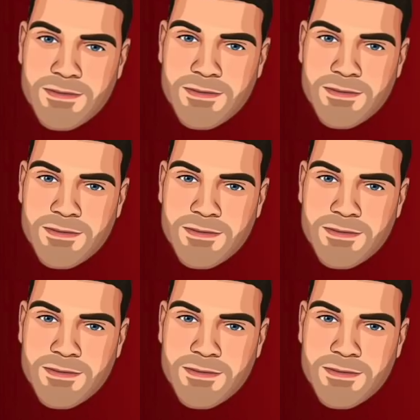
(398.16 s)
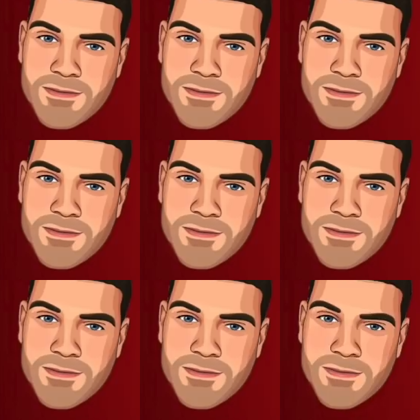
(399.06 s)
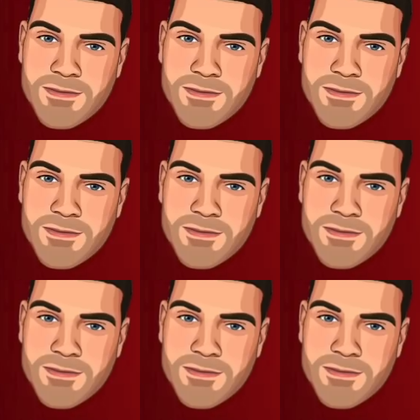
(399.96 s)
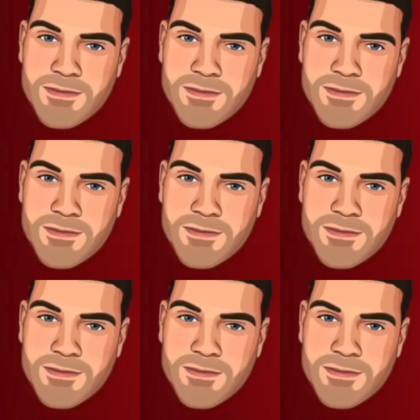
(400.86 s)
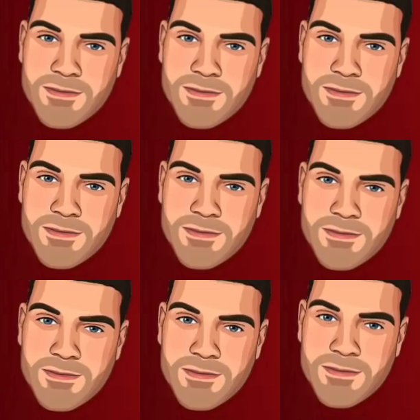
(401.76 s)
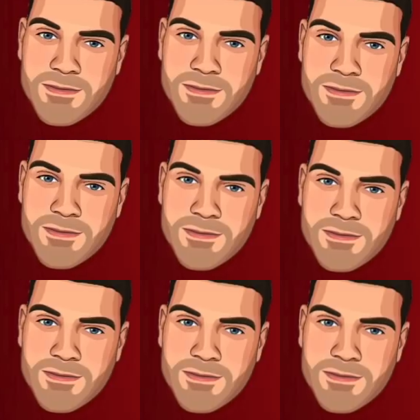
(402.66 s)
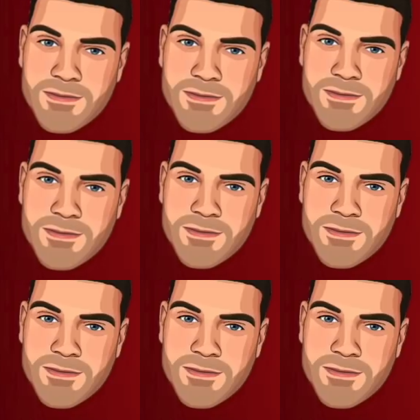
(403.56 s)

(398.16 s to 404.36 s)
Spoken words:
(silent)